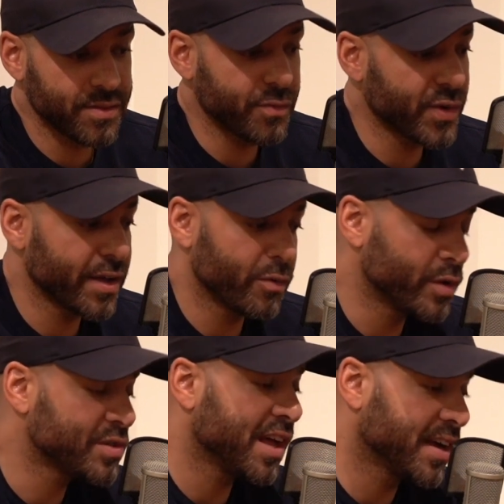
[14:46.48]
we
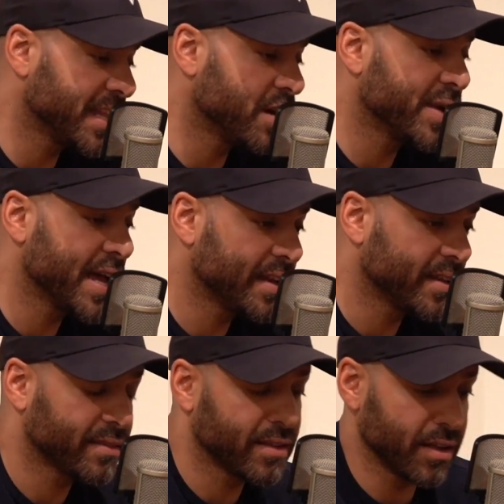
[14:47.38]
was lucky that we
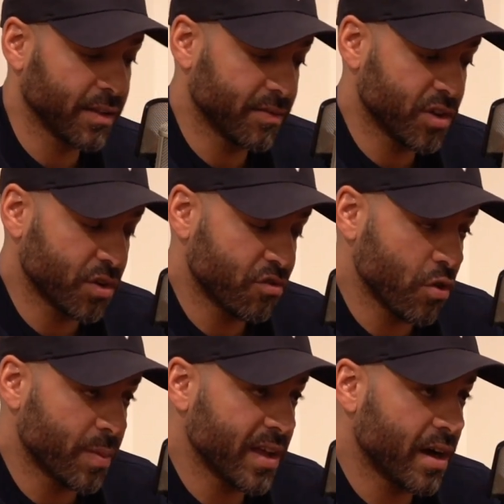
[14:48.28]
had a good
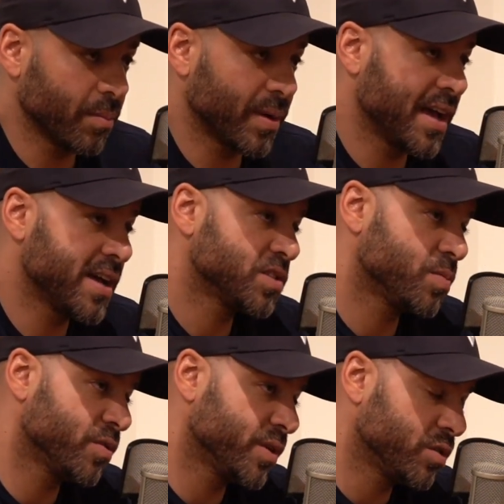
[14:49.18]
group of young players,
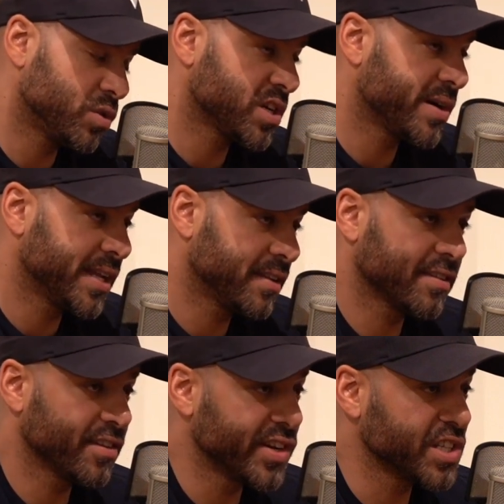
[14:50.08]
but we also had
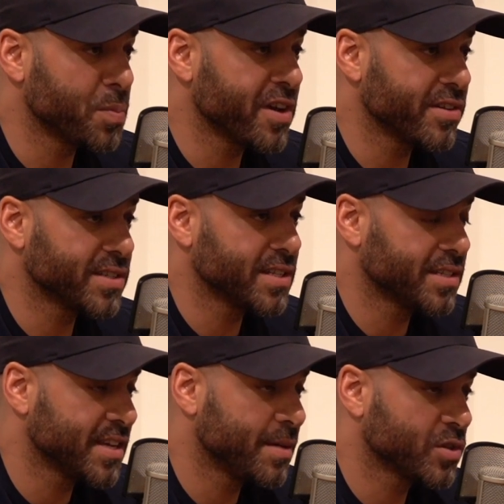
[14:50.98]
good experience in the
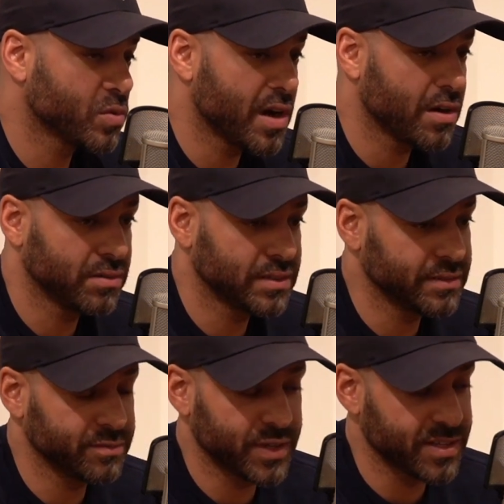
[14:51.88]
team as well.
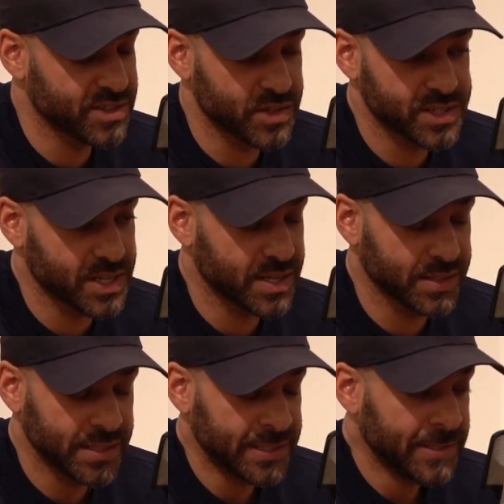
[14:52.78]
As soon as I
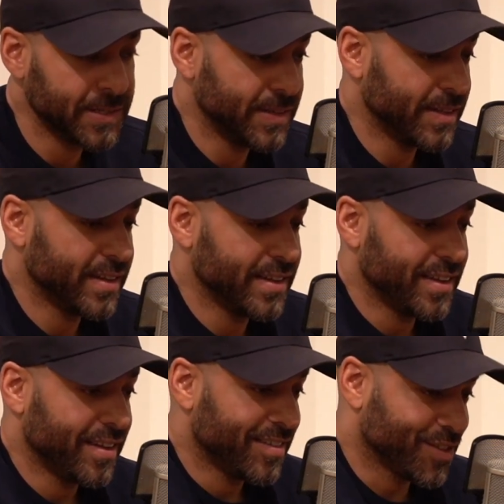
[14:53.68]

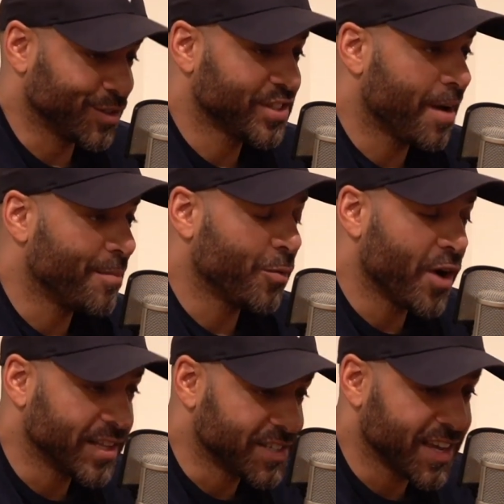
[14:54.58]
sort of started my
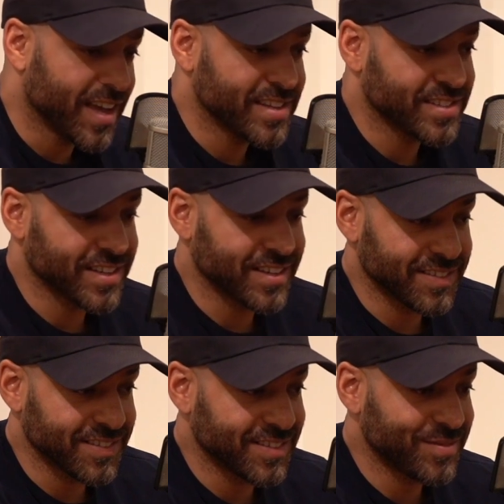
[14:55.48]
YTS
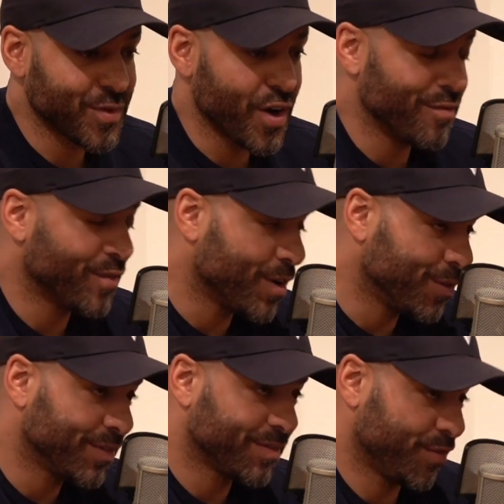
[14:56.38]
and got
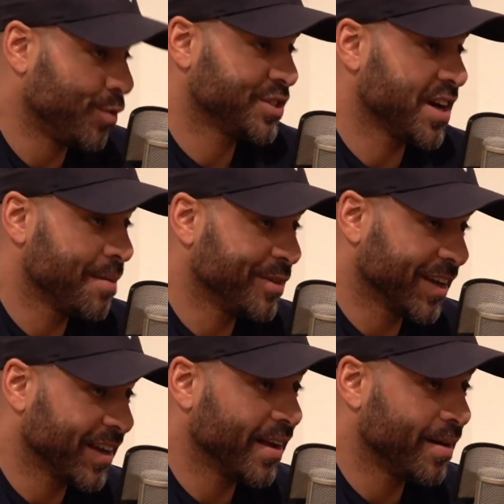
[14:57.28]
involved full time at
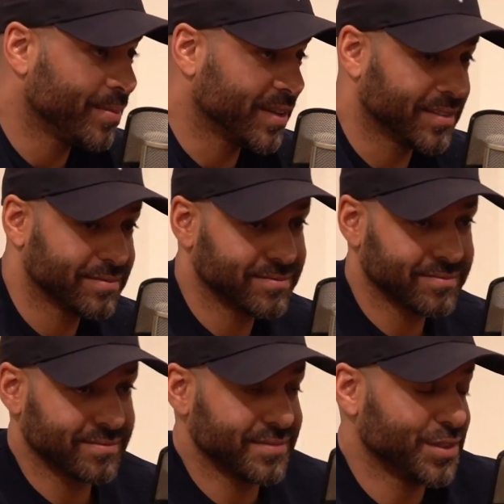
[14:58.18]
the club at
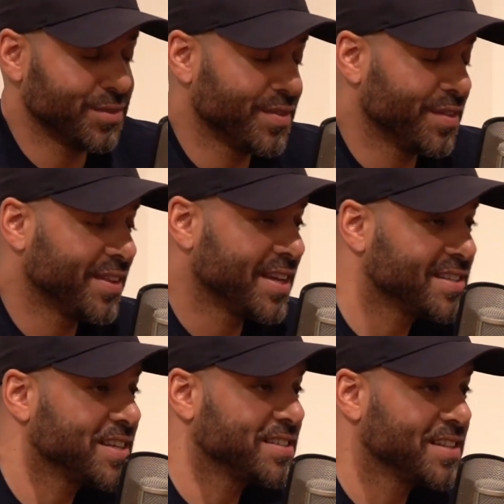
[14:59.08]
sort of 15,
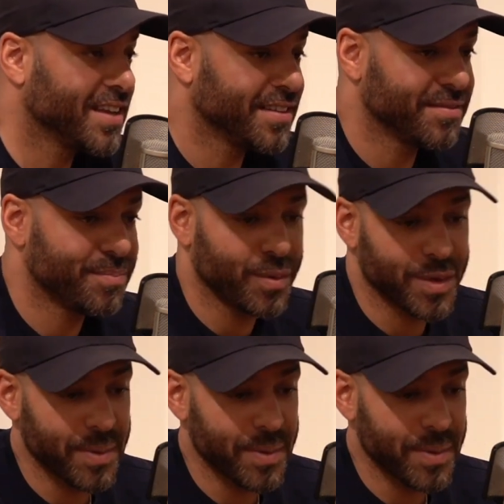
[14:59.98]
16, Bobby